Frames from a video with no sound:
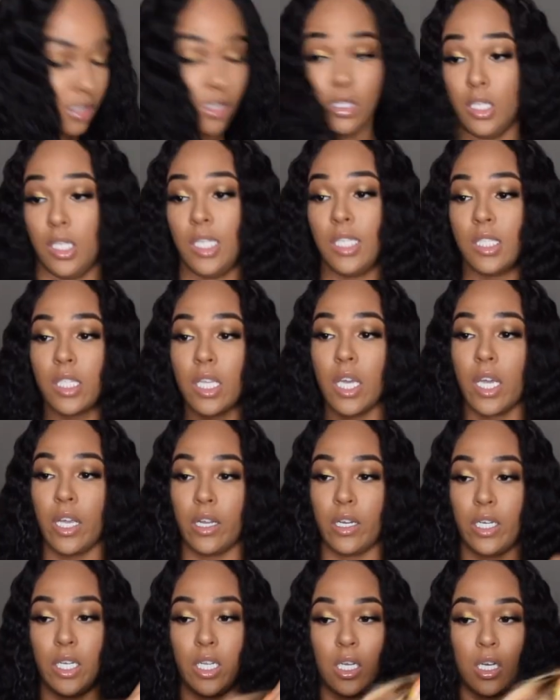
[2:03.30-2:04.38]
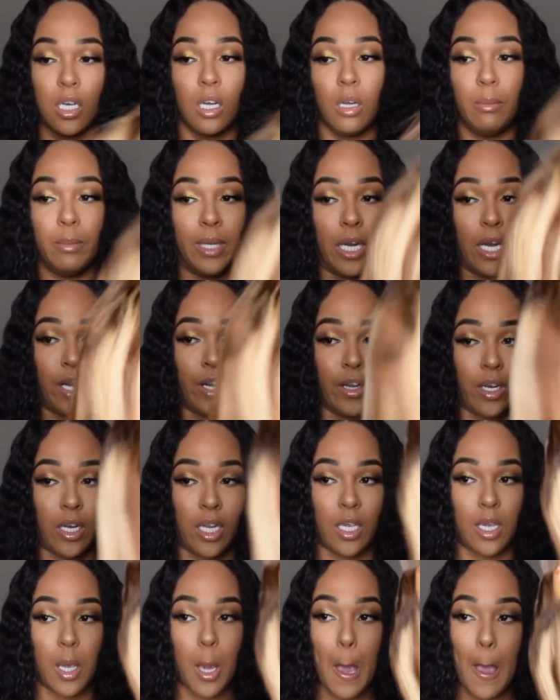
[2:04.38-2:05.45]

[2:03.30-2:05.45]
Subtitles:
This hair didn't come in the hairnet,